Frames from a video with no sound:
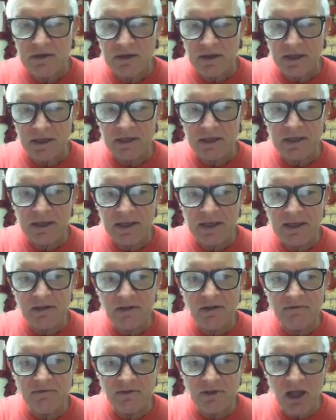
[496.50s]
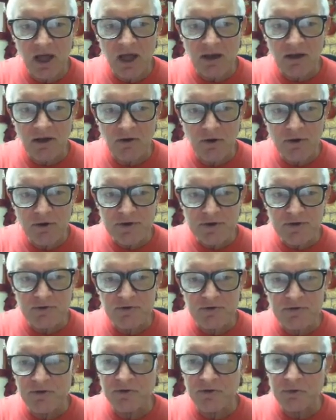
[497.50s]
a hell of a lot closer
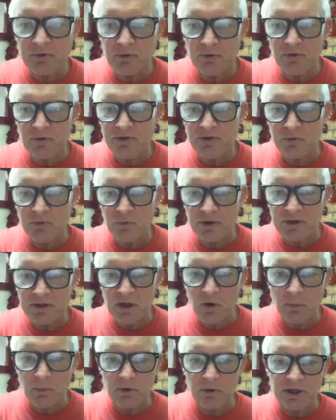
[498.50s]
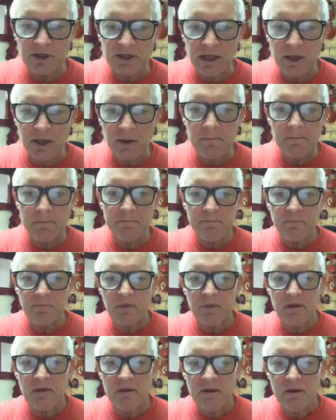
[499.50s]
to the truth than what they were putting out?
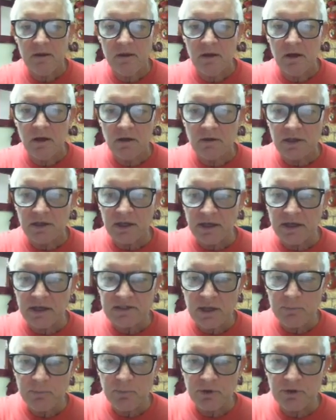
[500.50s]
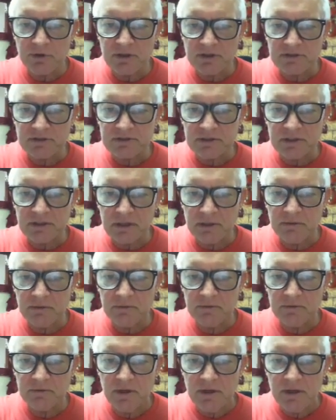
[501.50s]
Okay, as I put this,
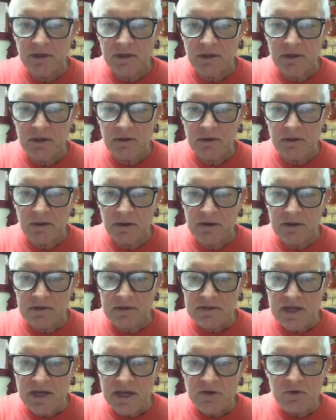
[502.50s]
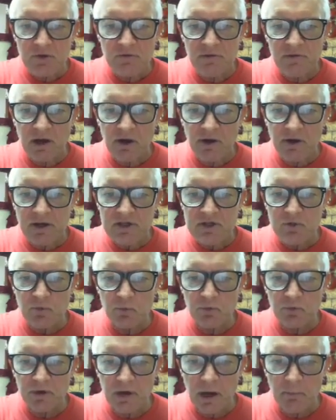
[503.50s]
sent to various,
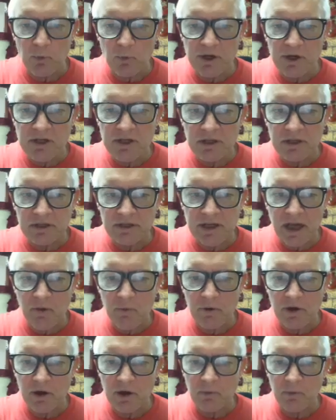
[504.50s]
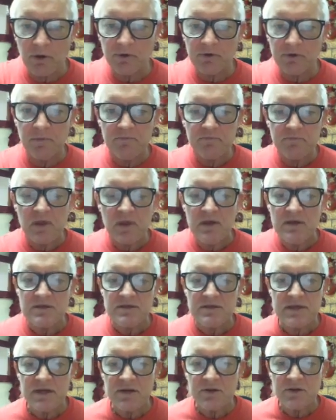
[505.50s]
I'm reading it now what I wrote.
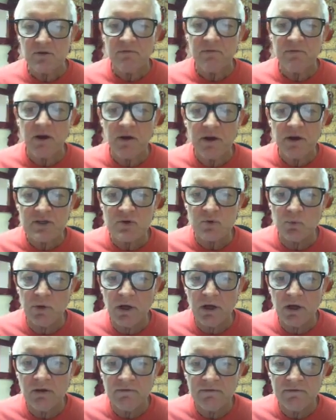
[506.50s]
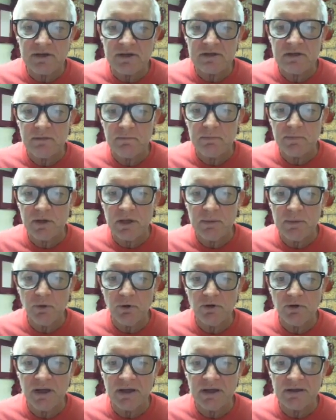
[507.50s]
Sent to various relevant
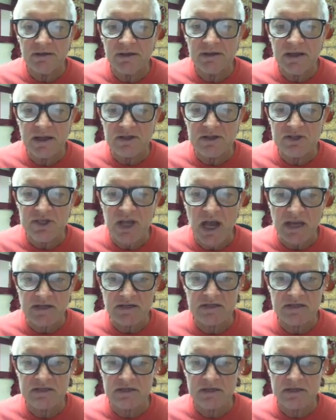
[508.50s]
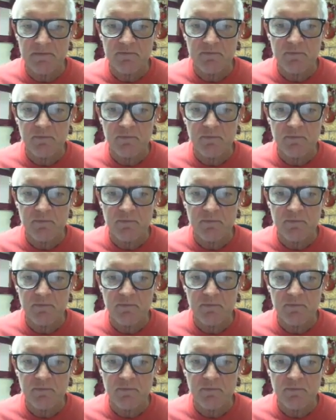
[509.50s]
people and sites.